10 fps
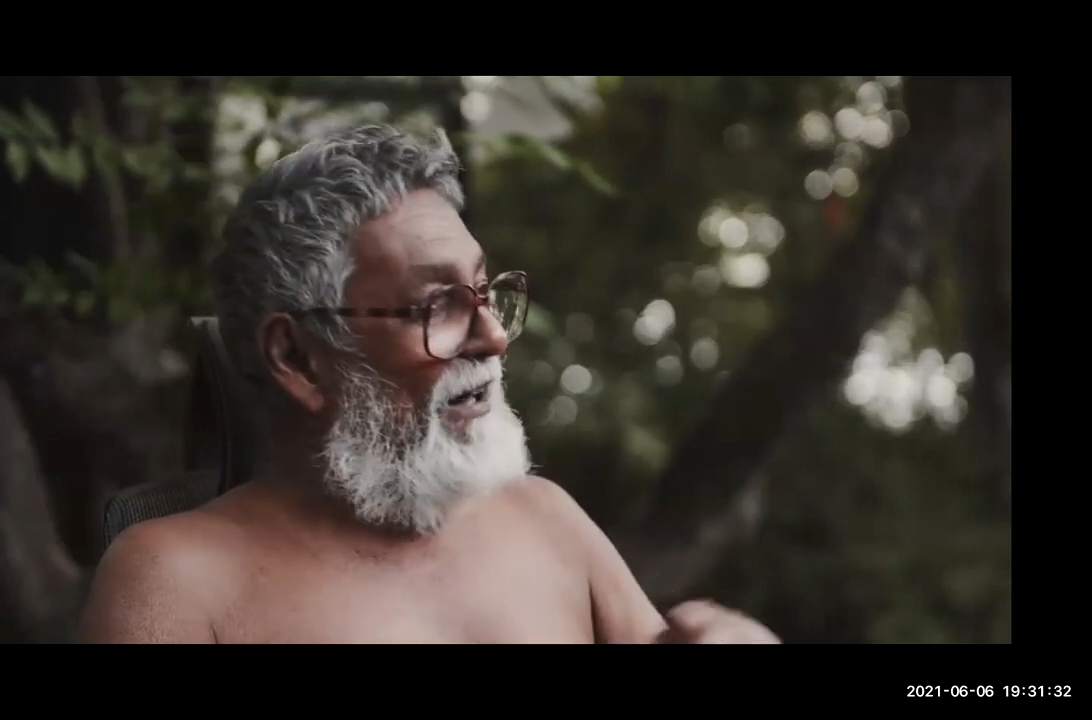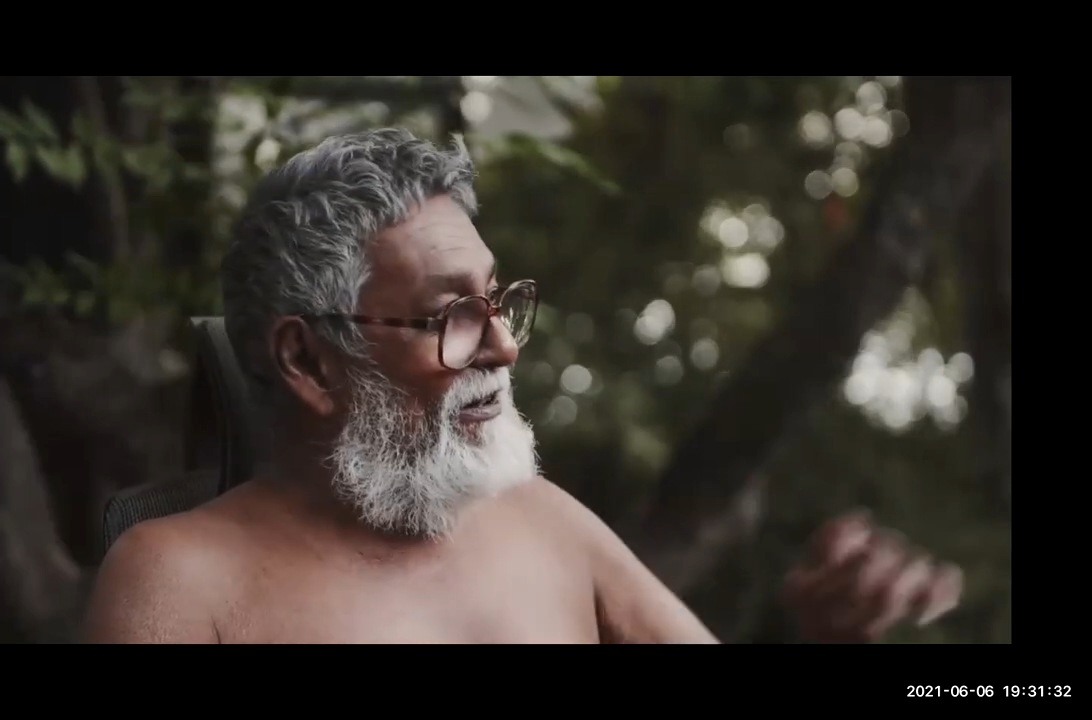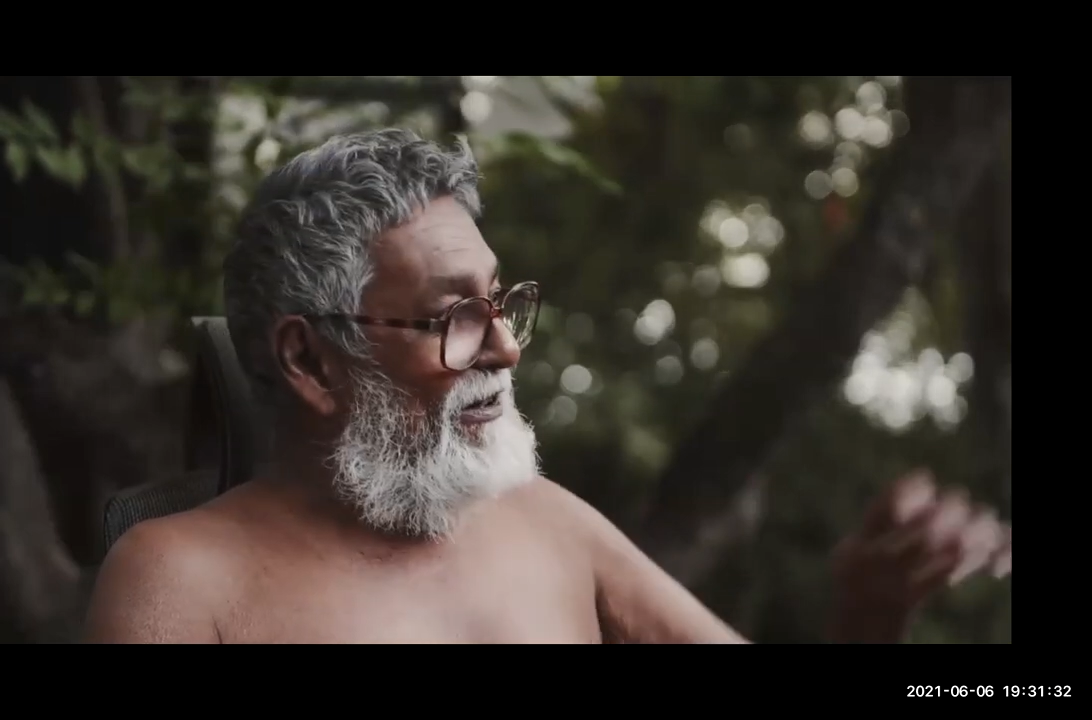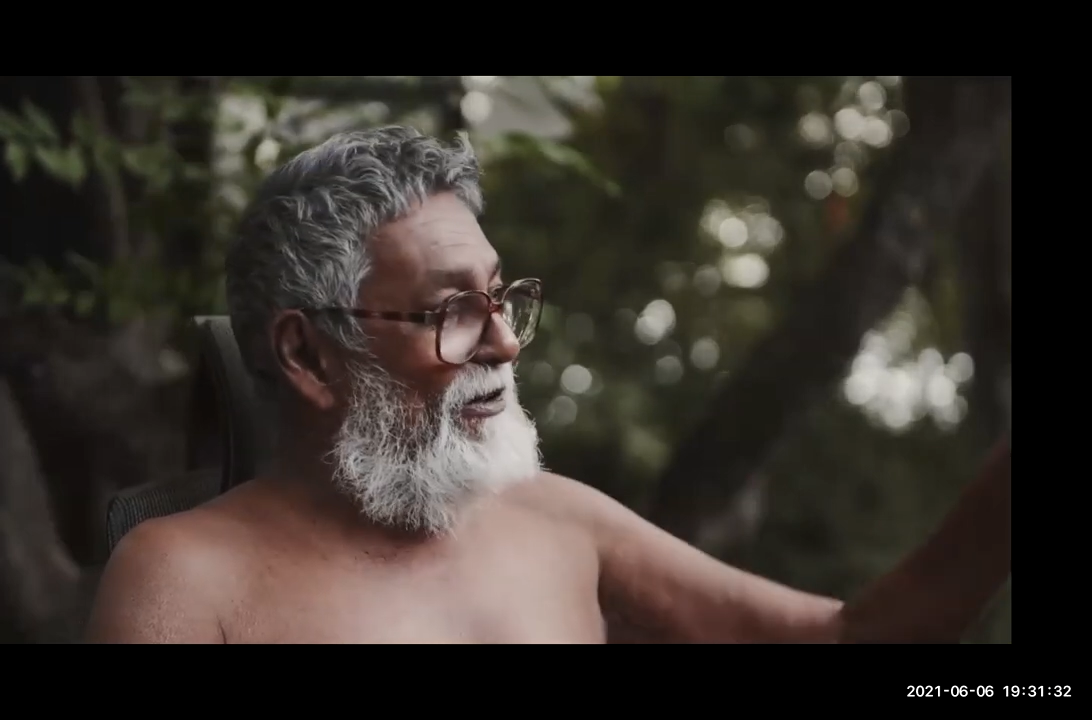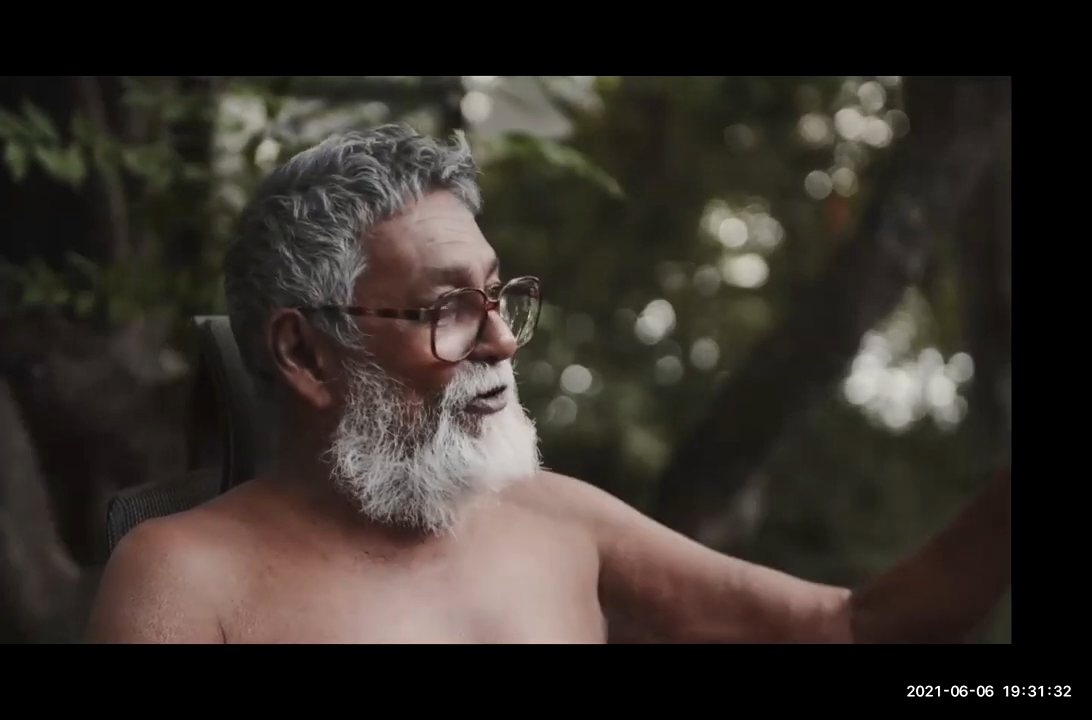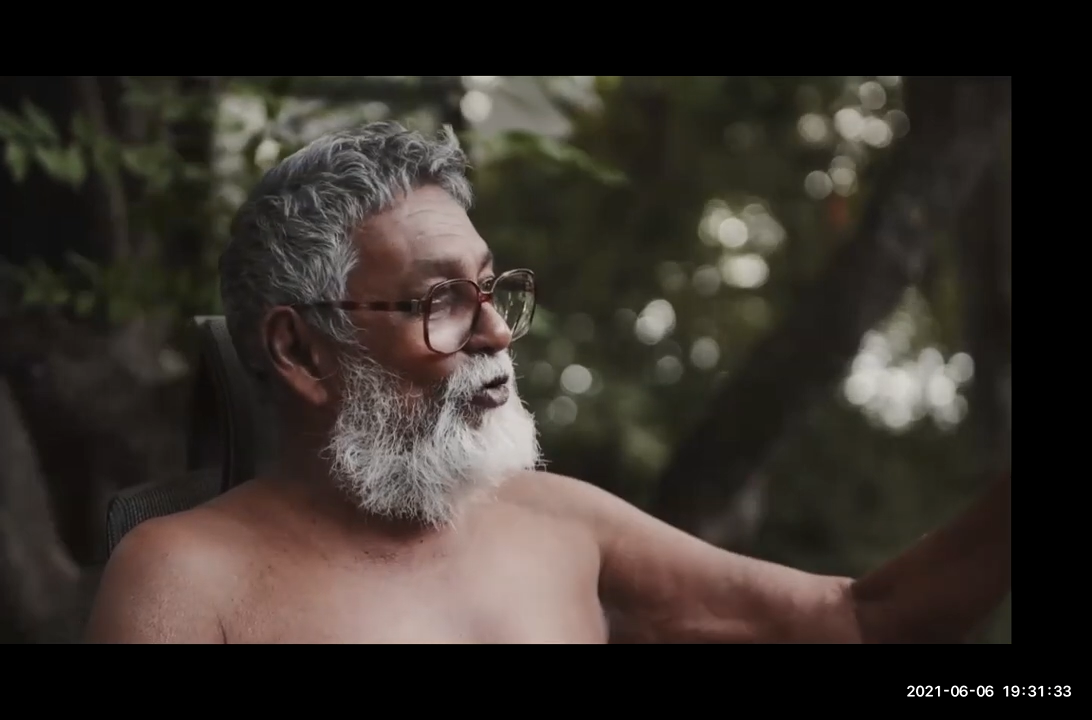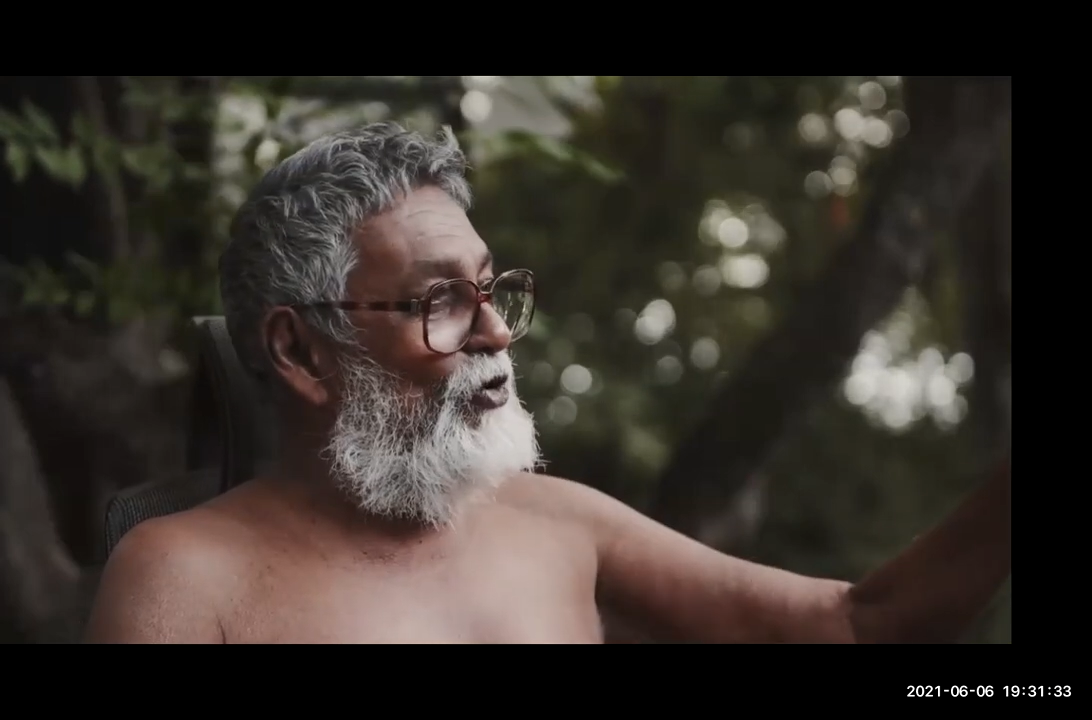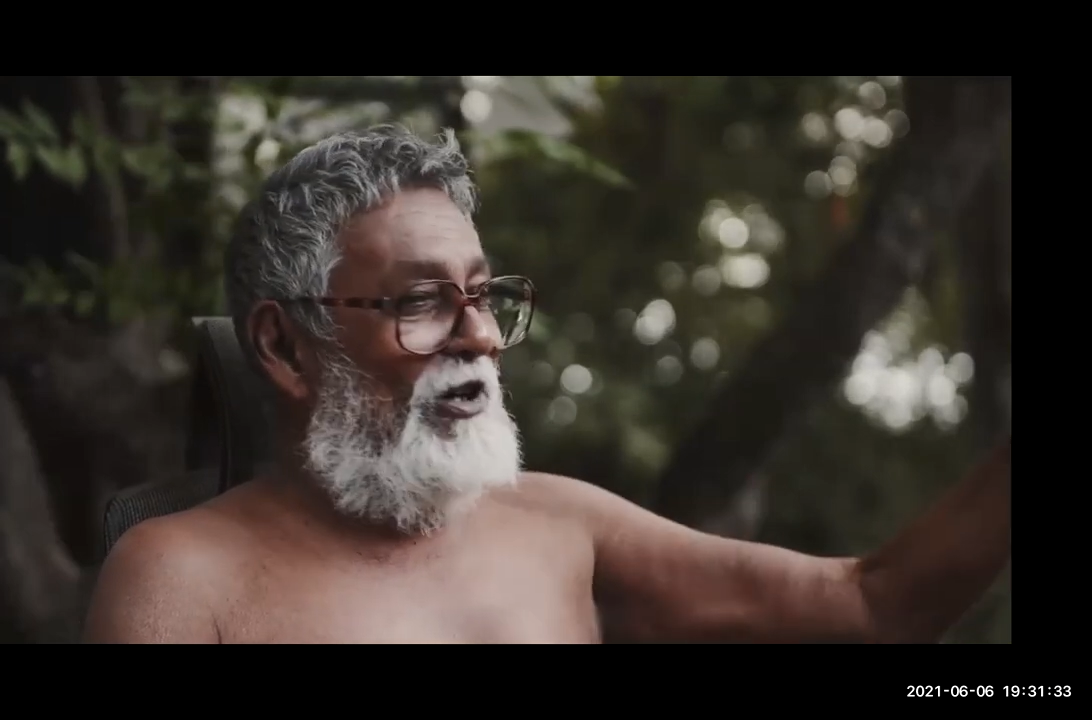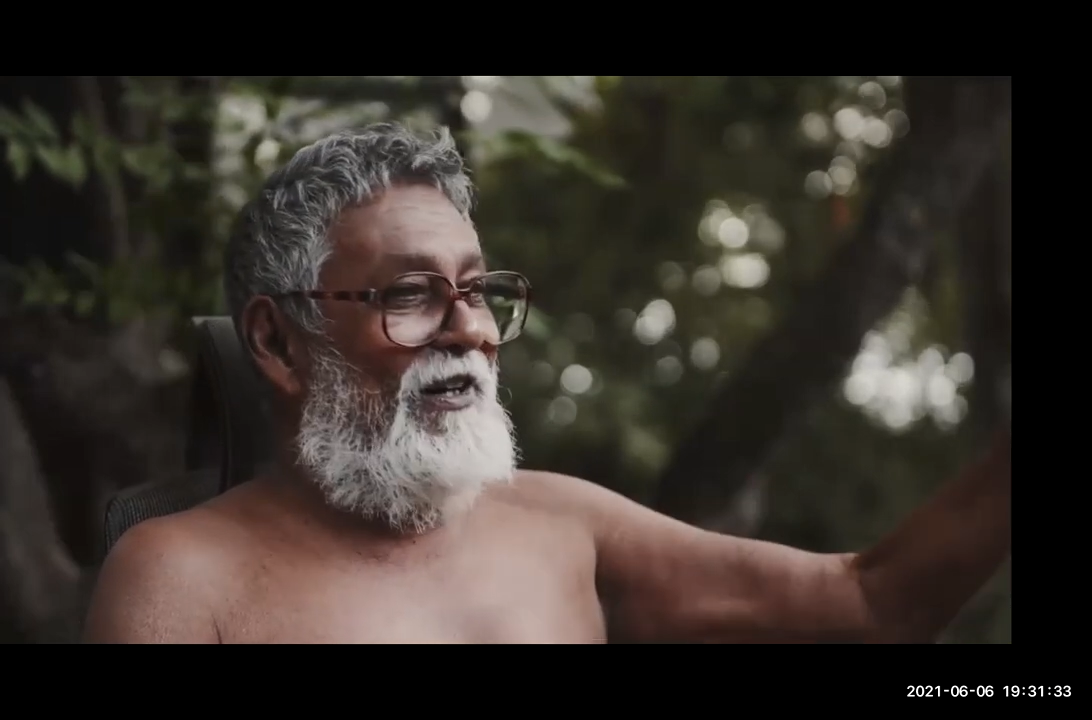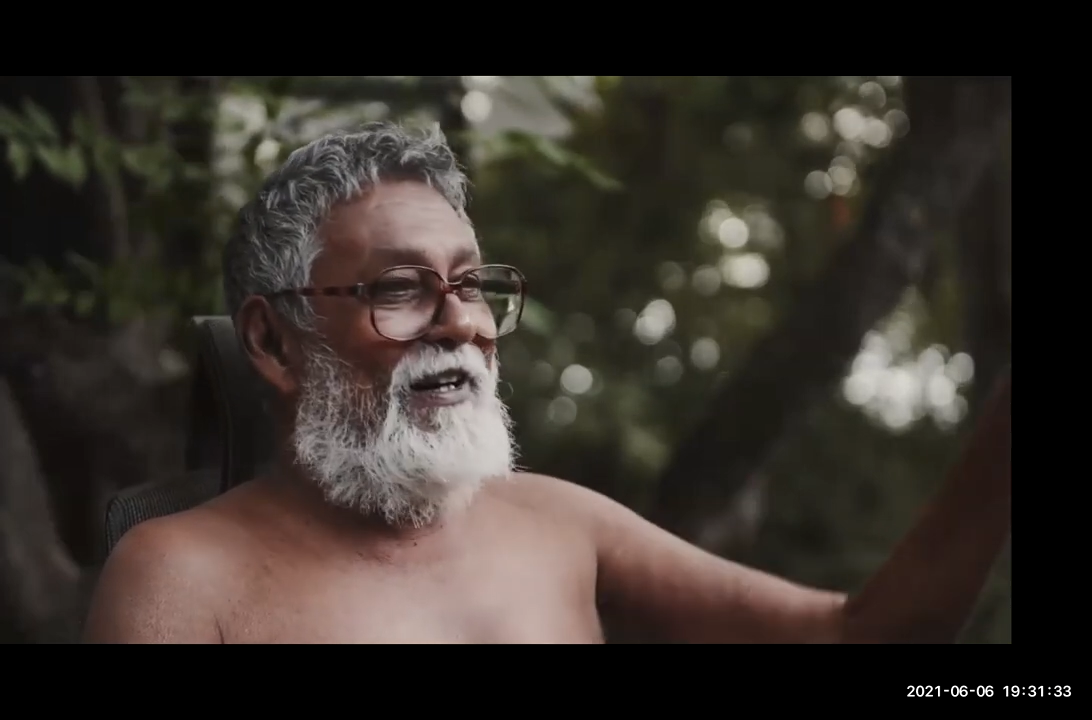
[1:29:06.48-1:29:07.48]
Otherwise, he's
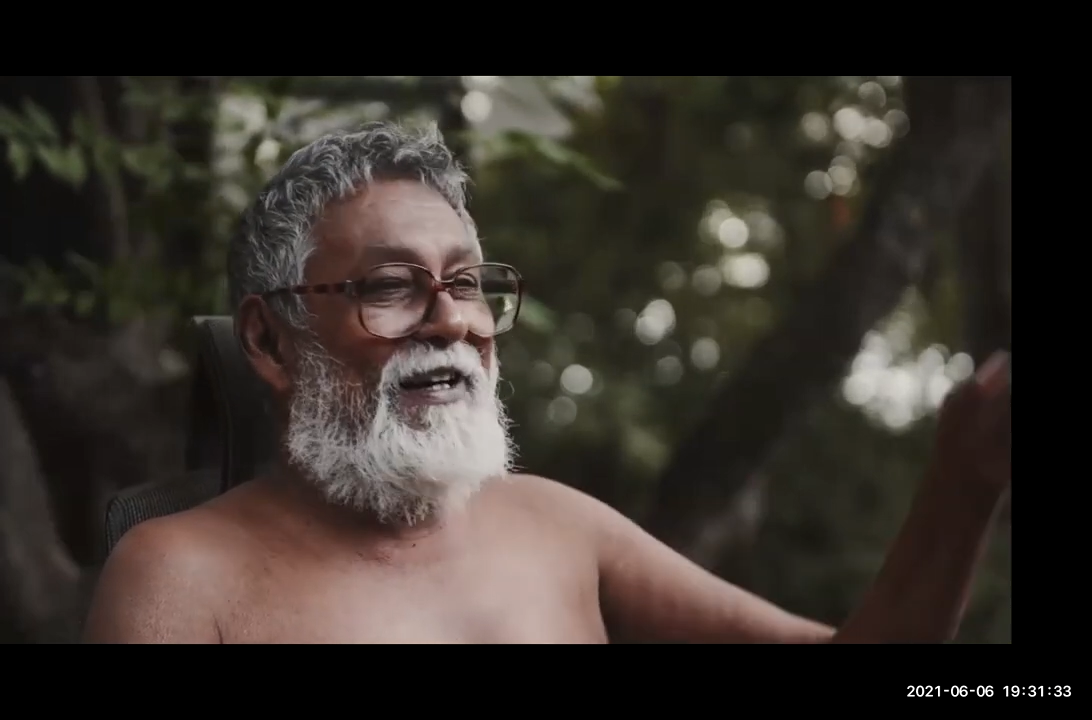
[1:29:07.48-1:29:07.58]
usually